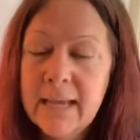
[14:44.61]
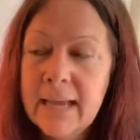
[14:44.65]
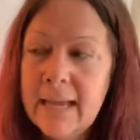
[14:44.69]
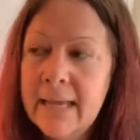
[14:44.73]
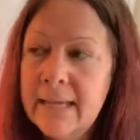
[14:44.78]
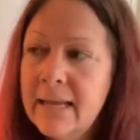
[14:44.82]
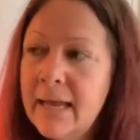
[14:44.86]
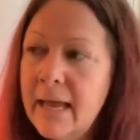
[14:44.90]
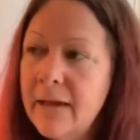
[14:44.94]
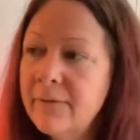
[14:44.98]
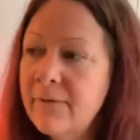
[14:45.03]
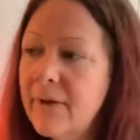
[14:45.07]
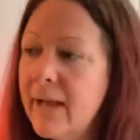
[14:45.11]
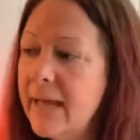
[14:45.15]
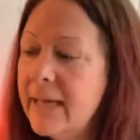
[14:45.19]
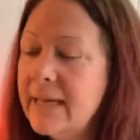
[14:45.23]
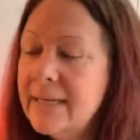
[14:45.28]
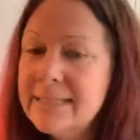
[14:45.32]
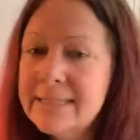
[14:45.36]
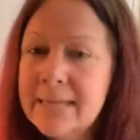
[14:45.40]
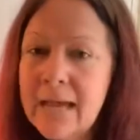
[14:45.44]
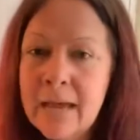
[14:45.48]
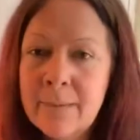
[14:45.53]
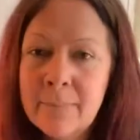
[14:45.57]
And
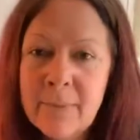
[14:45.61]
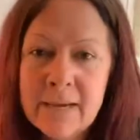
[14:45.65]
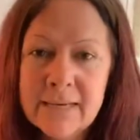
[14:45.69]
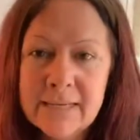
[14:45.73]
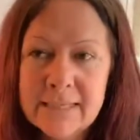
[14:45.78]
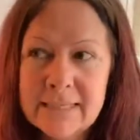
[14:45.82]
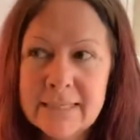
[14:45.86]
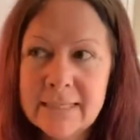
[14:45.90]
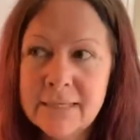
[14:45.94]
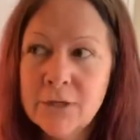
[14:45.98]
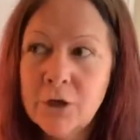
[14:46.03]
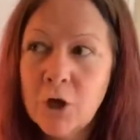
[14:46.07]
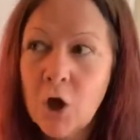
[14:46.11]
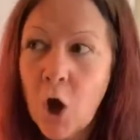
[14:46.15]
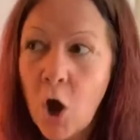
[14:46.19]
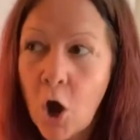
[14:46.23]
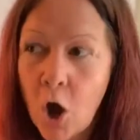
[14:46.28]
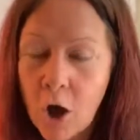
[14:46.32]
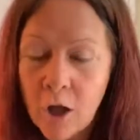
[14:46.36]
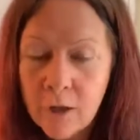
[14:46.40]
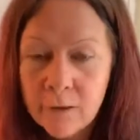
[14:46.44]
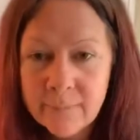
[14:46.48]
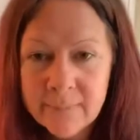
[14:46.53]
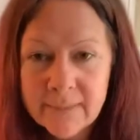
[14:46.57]
anytime I need
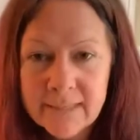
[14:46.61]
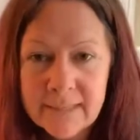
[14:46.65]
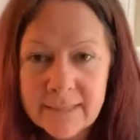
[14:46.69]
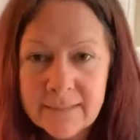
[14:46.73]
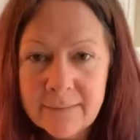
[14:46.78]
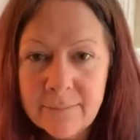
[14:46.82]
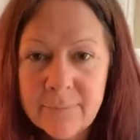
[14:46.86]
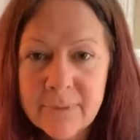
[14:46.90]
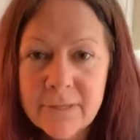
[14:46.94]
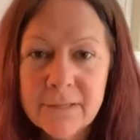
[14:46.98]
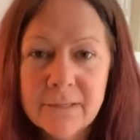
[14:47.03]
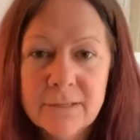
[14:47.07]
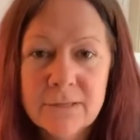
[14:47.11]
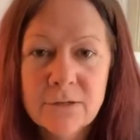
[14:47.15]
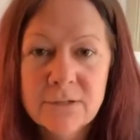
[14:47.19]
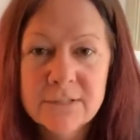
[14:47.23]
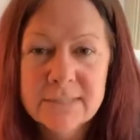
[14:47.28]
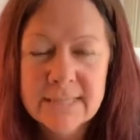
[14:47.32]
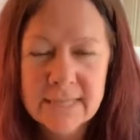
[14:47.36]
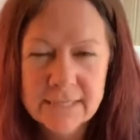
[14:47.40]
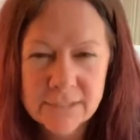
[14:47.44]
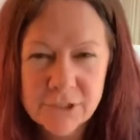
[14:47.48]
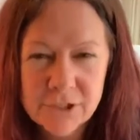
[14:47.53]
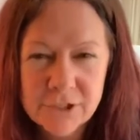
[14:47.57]
calming but a little
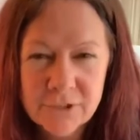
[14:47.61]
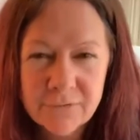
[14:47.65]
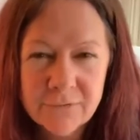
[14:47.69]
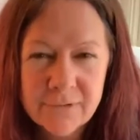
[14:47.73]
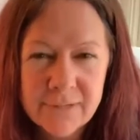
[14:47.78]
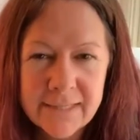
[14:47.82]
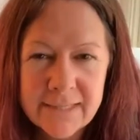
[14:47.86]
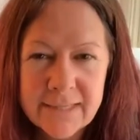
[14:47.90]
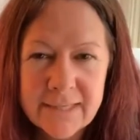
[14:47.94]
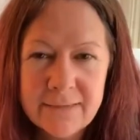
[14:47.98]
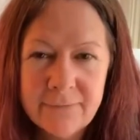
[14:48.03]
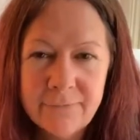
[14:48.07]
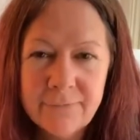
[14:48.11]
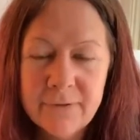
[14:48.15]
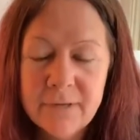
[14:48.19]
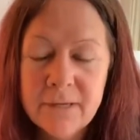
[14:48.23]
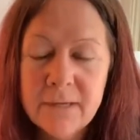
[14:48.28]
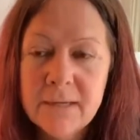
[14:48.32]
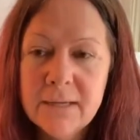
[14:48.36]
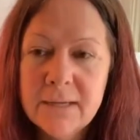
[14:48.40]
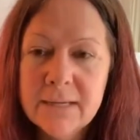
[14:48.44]
tension relief,